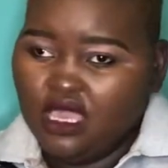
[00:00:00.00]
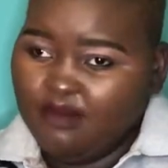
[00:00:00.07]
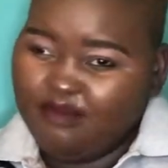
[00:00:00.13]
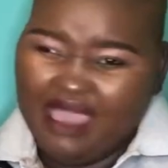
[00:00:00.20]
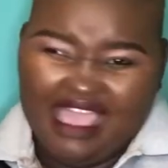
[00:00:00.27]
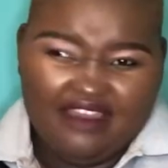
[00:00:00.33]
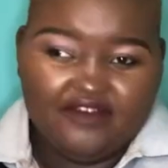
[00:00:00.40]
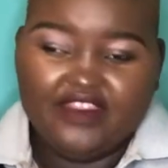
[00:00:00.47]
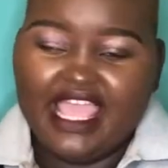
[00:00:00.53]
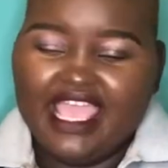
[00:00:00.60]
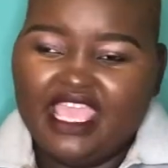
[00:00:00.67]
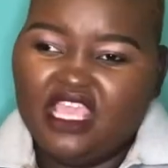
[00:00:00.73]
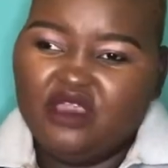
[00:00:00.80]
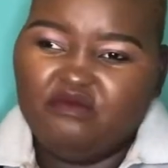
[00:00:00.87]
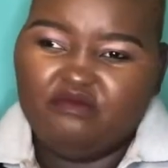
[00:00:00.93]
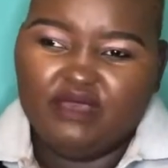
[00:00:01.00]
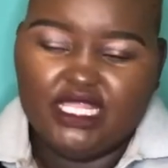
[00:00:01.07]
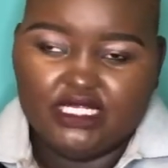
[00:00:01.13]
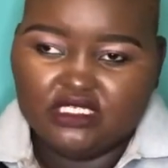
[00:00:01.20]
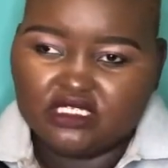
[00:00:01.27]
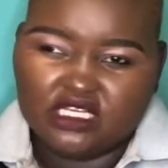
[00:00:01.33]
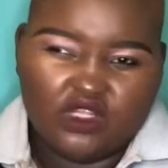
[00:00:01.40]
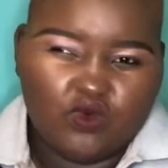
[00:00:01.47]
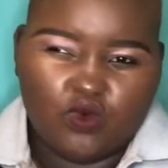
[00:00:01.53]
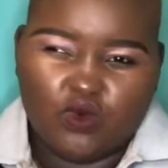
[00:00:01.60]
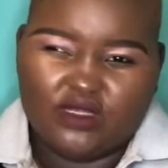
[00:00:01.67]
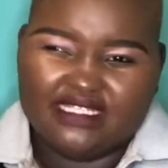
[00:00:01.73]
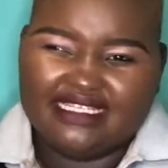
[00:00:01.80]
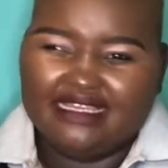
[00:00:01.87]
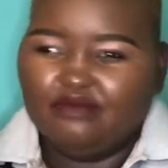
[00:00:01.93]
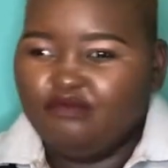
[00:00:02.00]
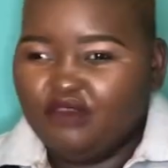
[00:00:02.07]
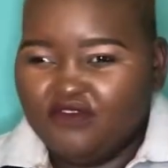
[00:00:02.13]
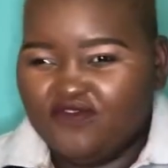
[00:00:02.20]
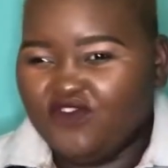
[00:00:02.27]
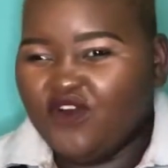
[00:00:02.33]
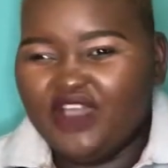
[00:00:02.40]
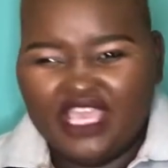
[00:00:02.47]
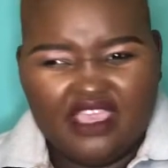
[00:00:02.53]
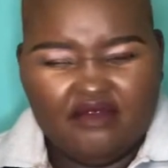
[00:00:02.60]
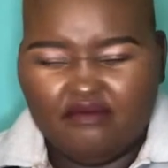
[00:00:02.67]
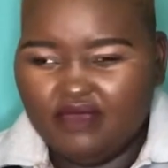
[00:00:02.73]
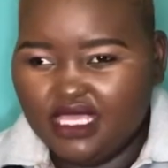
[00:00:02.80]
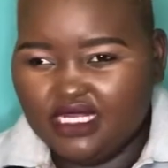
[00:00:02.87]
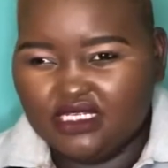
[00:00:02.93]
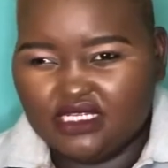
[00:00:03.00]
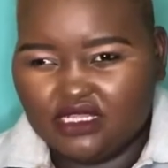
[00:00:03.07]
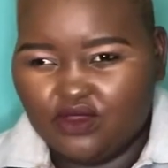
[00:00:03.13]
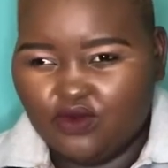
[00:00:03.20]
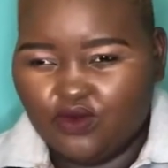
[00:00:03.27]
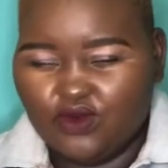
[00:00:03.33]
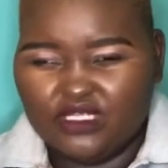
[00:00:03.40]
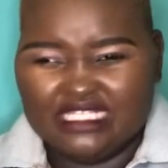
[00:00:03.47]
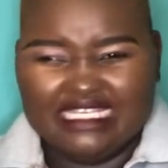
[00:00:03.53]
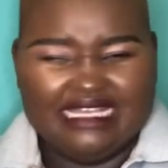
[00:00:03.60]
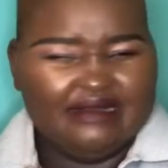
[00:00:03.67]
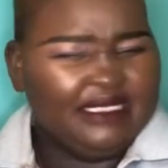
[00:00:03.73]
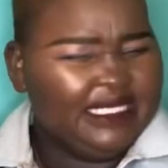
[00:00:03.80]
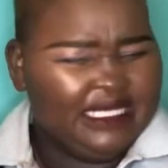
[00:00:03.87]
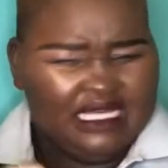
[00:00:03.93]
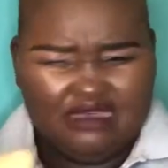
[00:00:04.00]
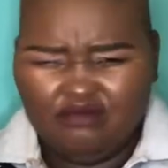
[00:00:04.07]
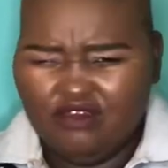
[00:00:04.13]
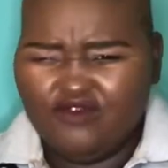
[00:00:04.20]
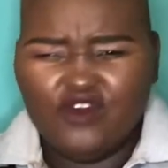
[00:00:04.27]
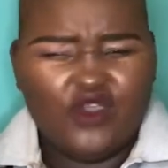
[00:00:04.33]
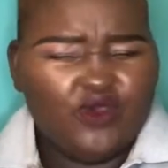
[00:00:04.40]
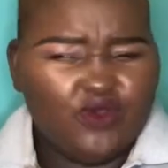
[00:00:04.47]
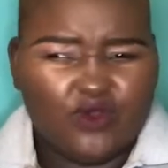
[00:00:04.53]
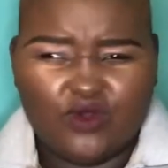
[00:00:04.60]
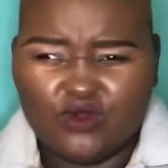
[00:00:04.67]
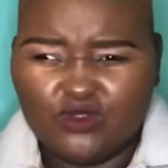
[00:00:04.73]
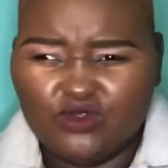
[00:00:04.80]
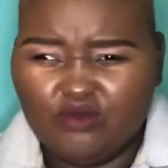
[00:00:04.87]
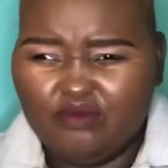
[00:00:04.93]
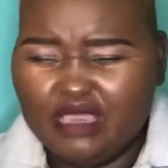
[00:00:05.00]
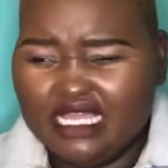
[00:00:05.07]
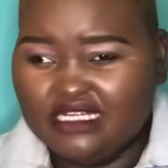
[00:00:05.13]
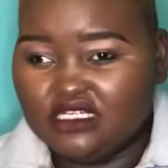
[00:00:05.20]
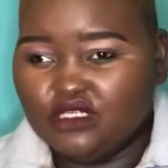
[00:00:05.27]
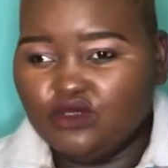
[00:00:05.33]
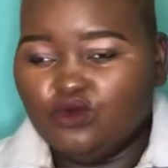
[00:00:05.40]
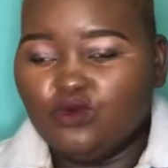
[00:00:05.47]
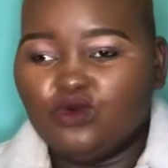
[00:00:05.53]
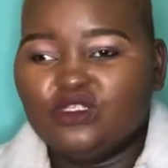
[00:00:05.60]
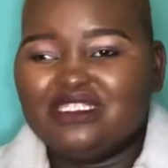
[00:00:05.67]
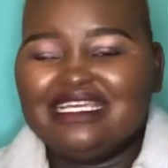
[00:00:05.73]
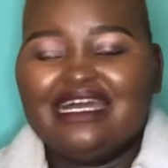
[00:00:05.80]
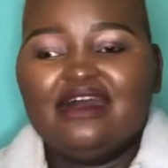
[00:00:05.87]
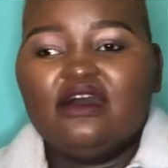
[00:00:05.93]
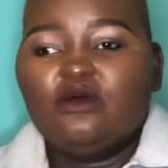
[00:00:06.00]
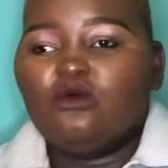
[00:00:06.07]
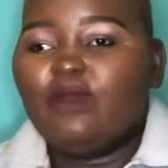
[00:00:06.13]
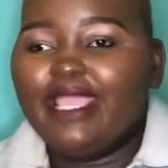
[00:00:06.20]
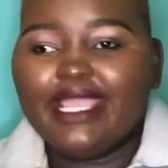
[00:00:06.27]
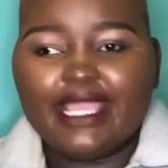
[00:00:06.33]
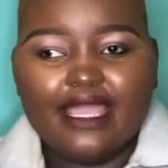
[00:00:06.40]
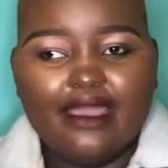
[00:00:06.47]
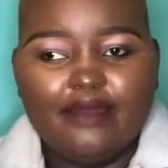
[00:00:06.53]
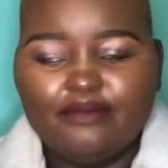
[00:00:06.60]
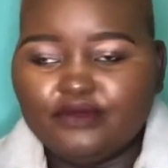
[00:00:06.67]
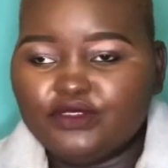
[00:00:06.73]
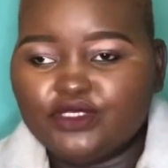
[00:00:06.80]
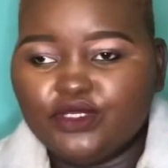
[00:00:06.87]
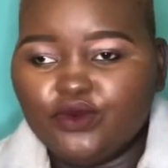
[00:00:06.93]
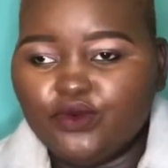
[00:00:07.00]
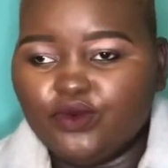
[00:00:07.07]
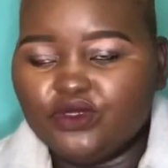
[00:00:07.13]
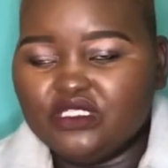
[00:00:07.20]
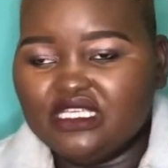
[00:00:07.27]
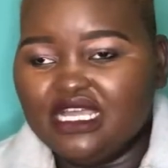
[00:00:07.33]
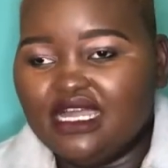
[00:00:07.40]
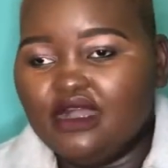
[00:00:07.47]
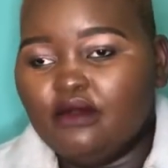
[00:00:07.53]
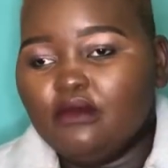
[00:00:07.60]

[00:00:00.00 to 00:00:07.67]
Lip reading: After a meal, drink water. Before a meal, drink water. Before you go to bed, drink water. Wake up, drink water.